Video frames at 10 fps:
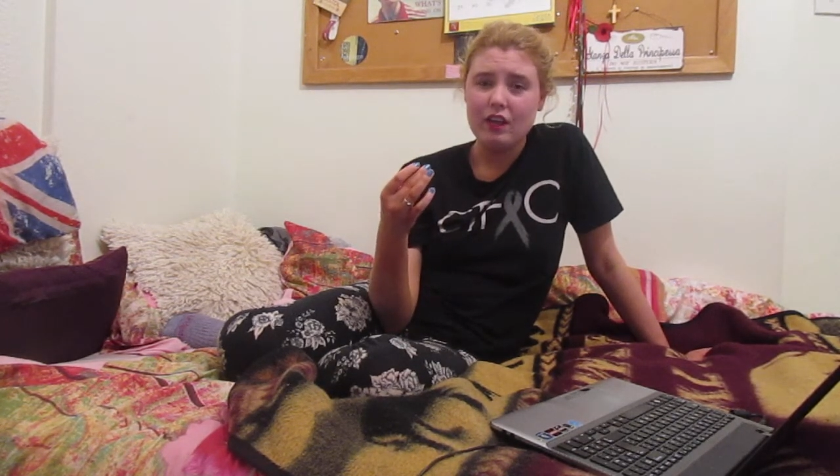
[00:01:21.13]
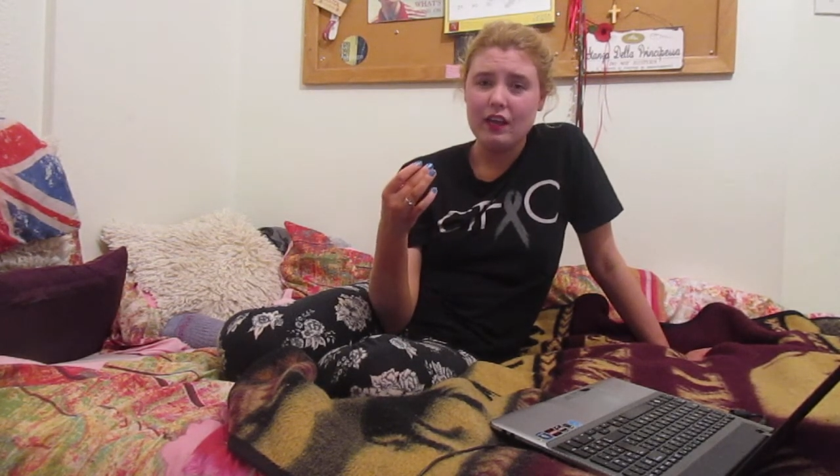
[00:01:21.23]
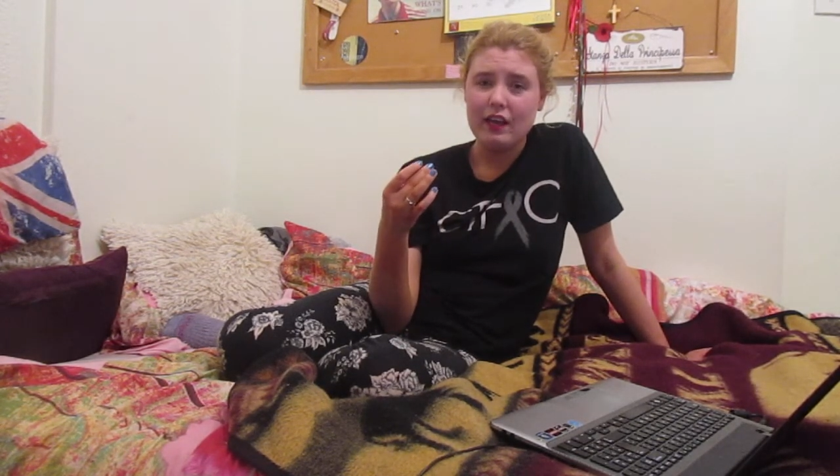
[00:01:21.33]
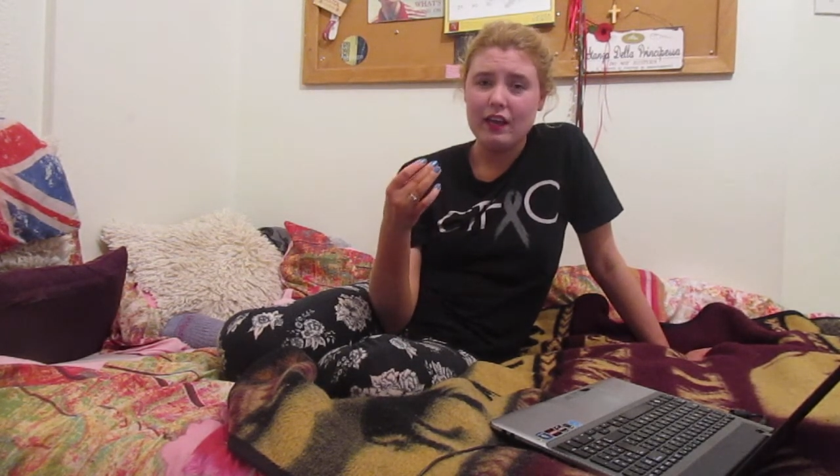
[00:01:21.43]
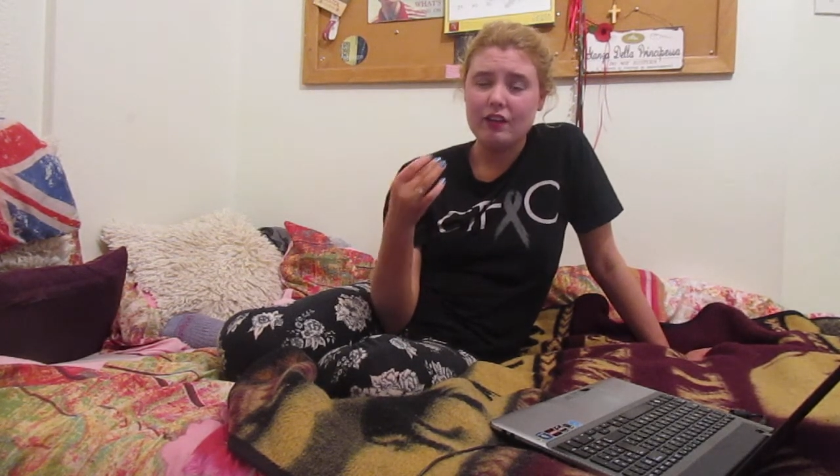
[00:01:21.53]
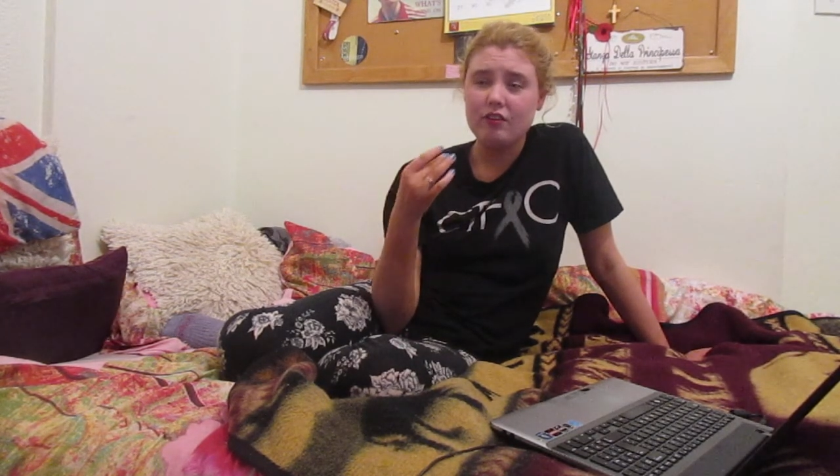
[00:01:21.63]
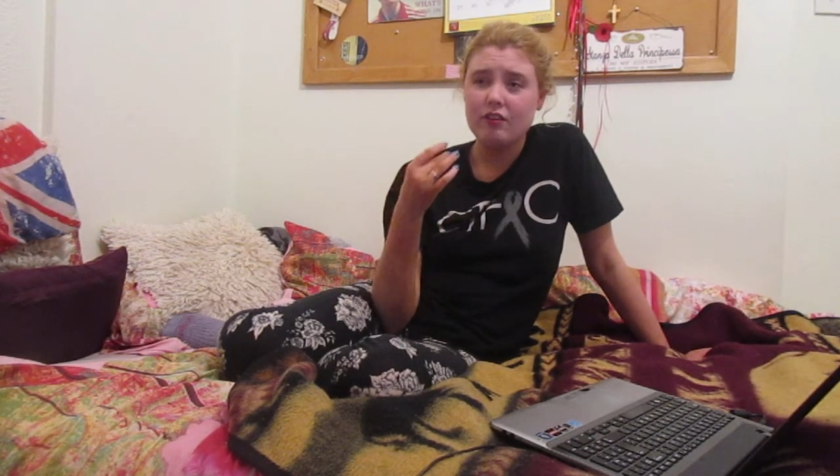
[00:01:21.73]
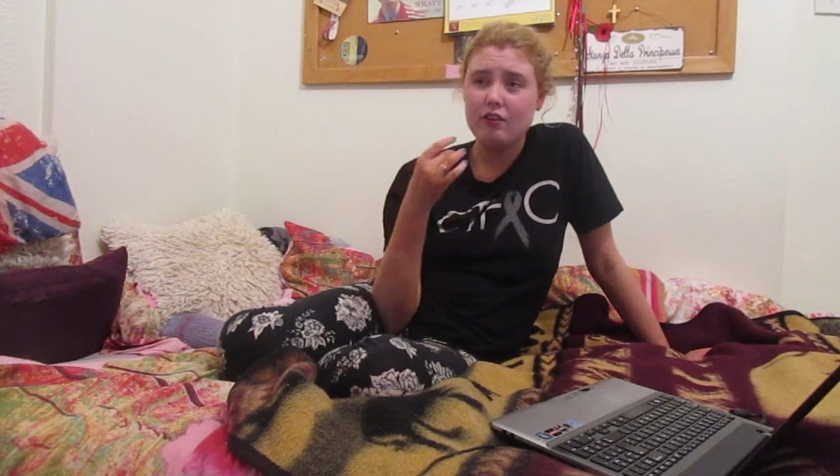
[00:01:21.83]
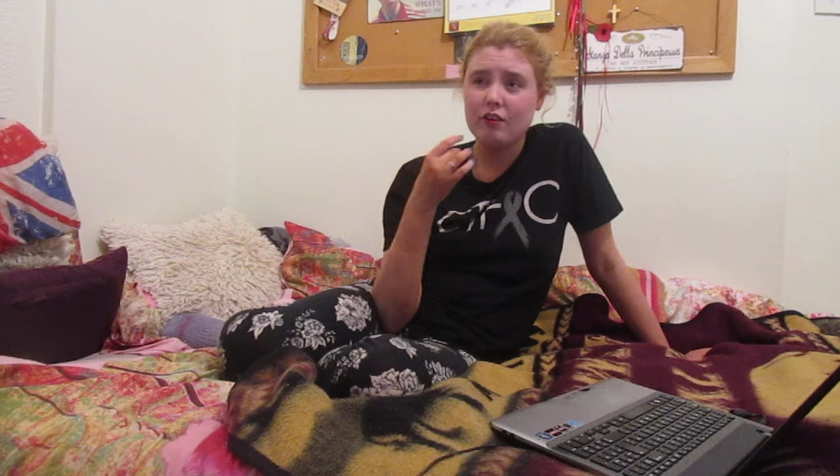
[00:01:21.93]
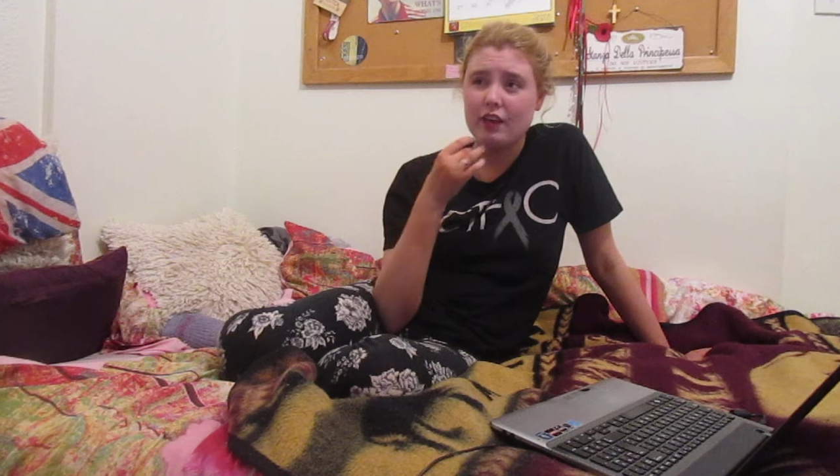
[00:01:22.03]
and
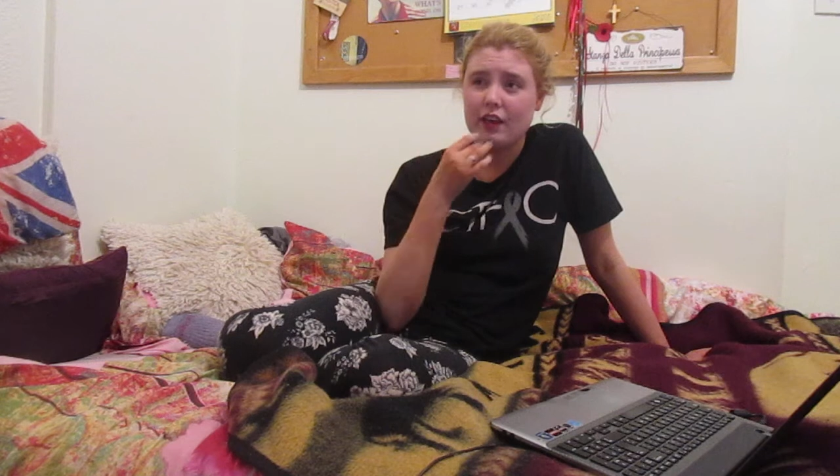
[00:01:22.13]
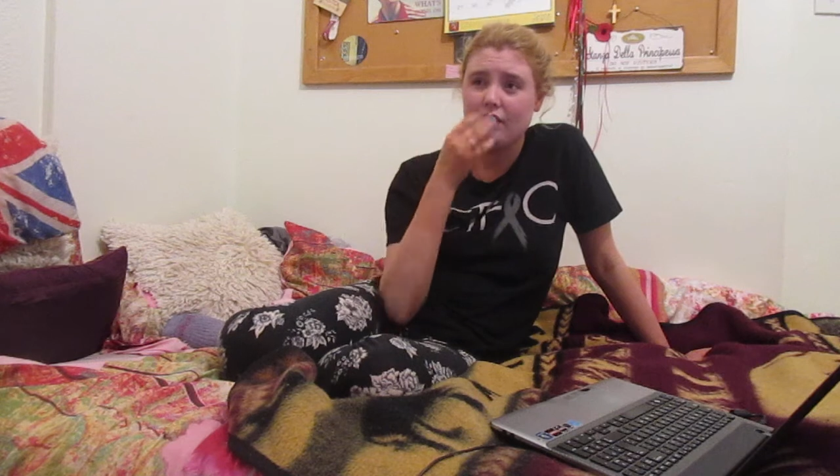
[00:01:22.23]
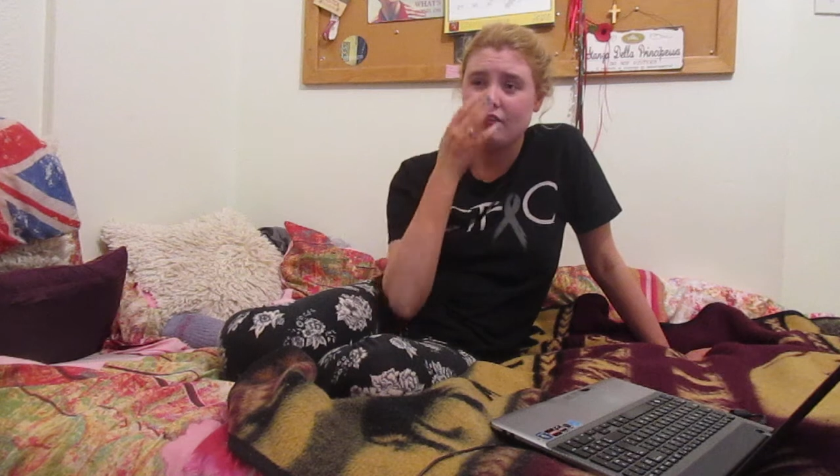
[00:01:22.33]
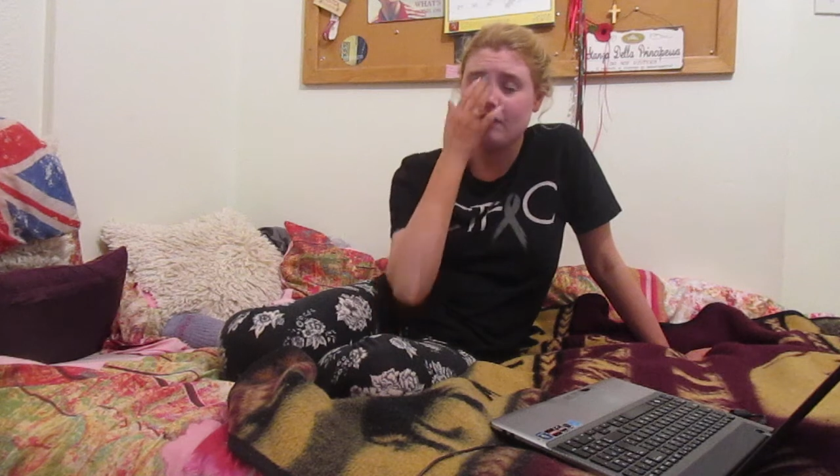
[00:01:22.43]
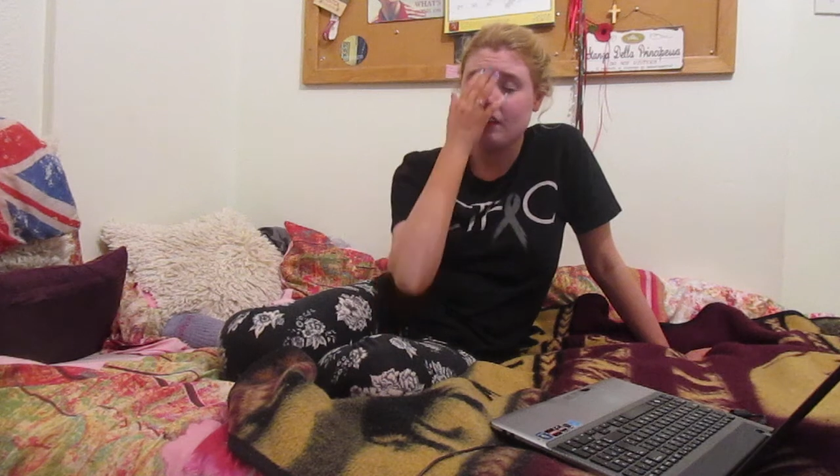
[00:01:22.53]
you can